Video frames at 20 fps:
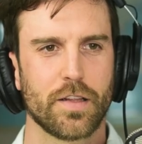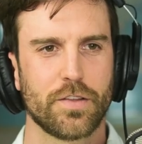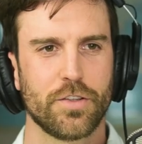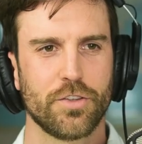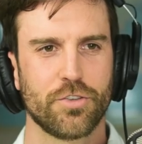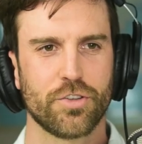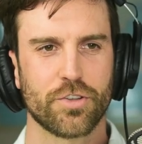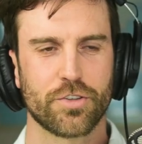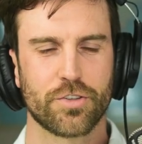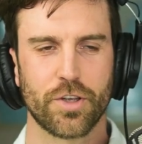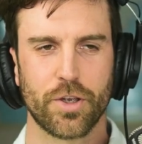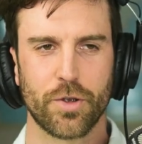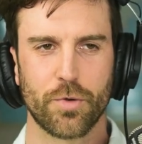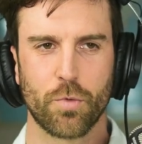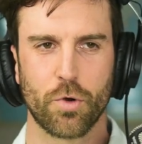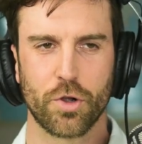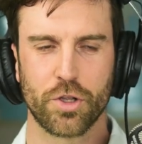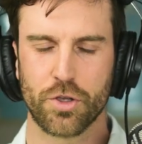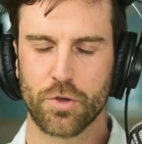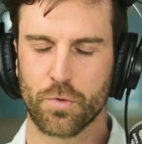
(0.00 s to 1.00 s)
Did you say,
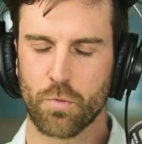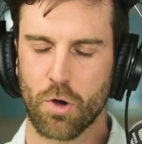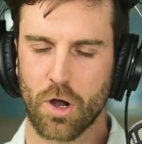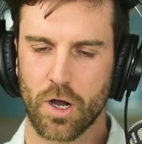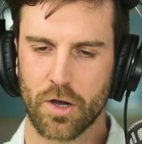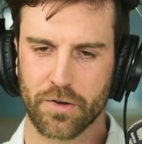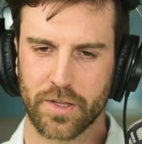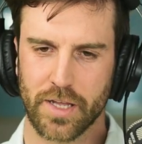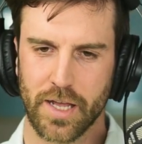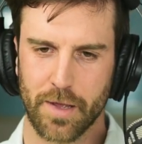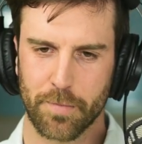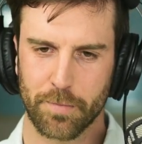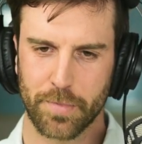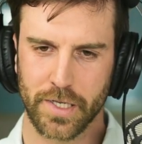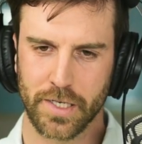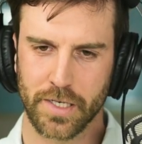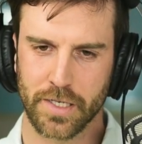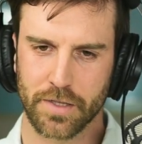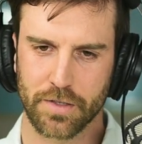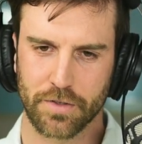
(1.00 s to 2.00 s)
were you wild
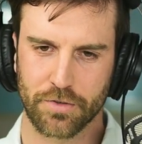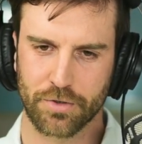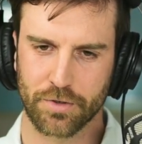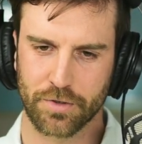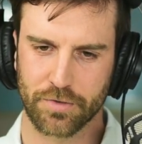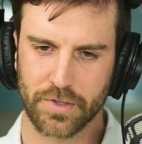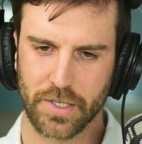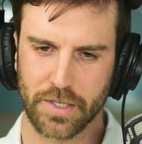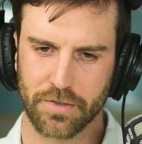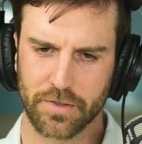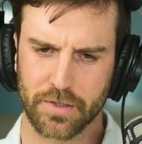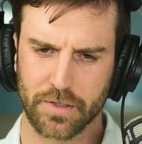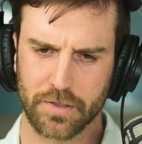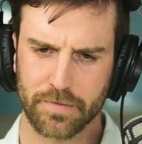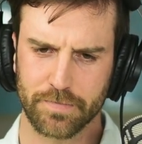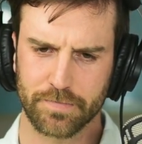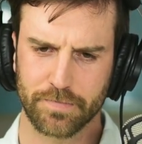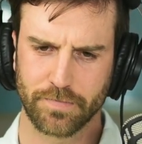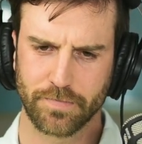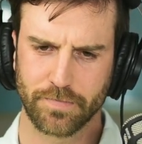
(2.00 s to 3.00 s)
camping in the sort of desert?